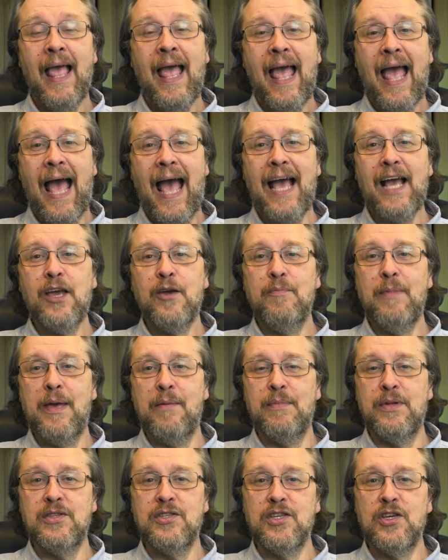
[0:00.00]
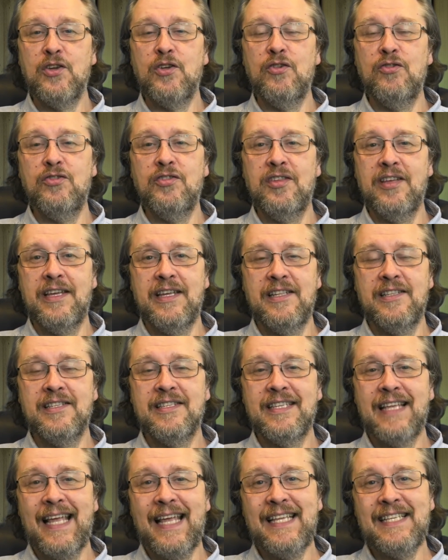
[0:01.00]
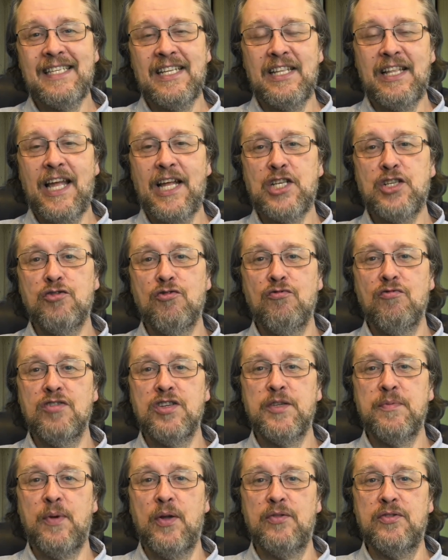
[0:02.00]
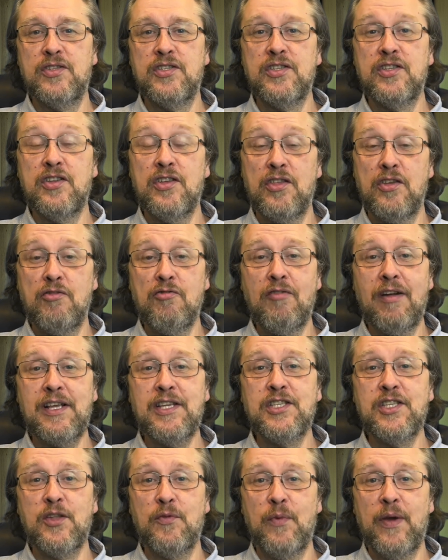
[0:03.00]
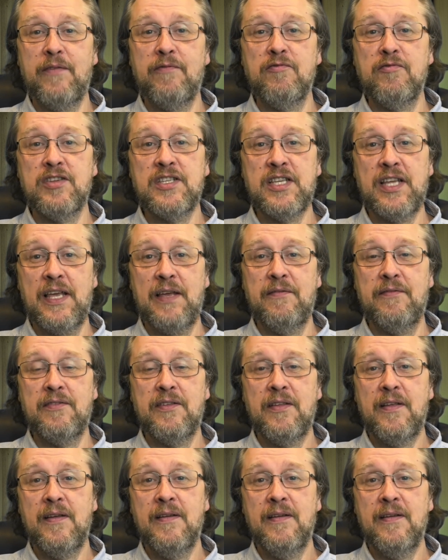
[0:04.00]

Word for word: Our commitment to good deeds is a natural response to the grace that we've received.